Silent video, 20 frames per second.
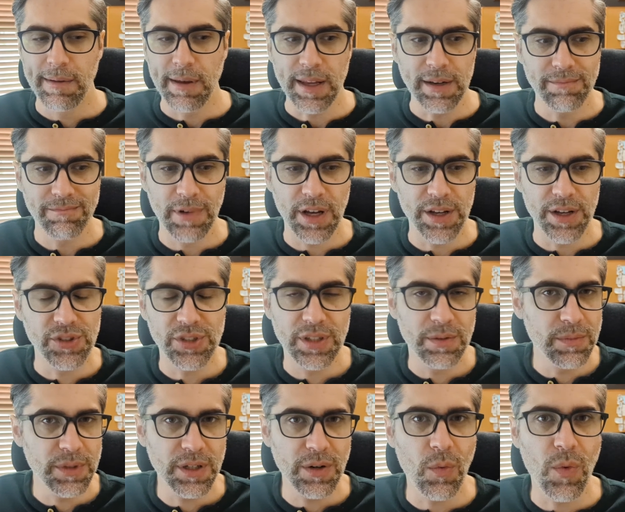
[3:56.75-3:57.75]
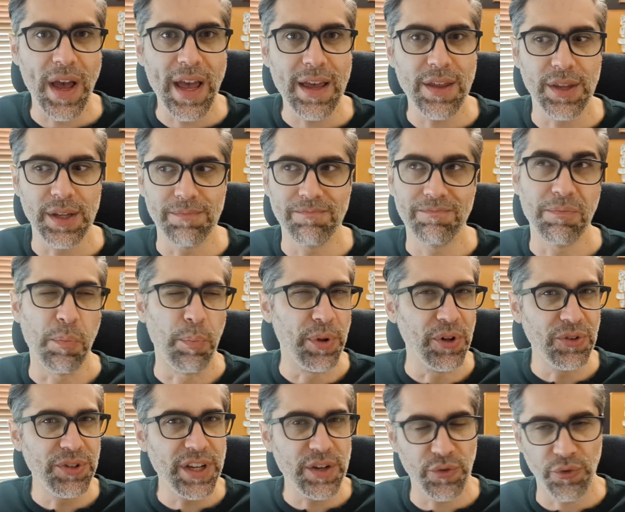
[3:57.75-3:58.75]
in a similar way that
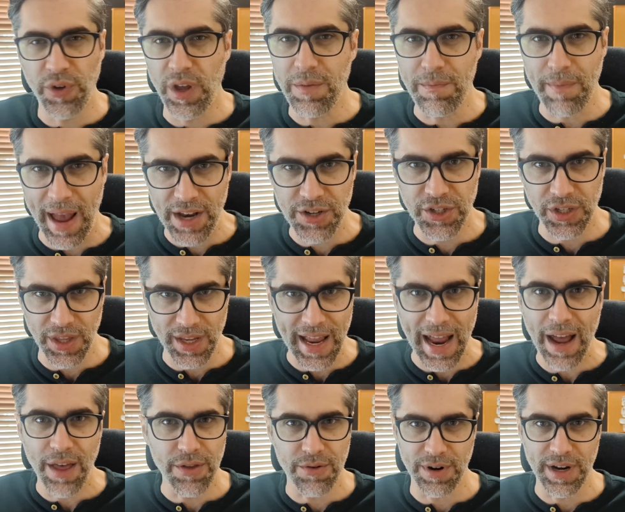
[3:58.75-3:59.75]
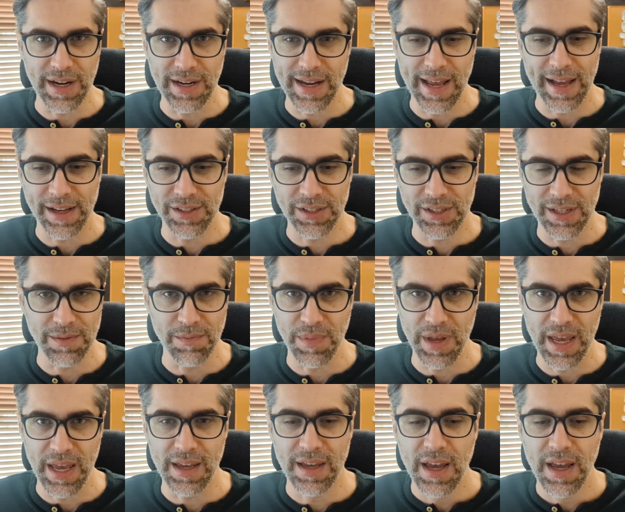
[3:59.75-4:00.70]
building fun Magic the Gathering decks can be.